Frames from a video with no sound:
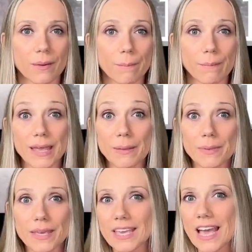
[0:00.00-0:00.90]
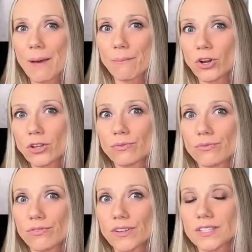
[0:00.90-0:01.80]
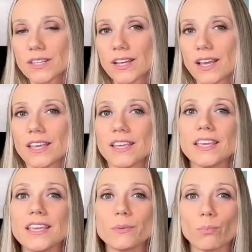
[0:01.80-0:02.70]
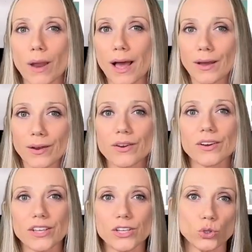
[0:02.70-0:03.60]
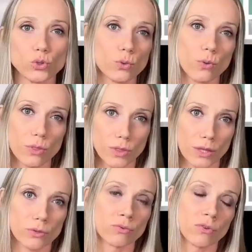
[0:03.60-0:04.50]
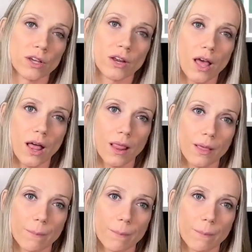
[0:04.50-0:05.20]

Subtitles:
maybe I'm not fitting a heat plugger into that root canal.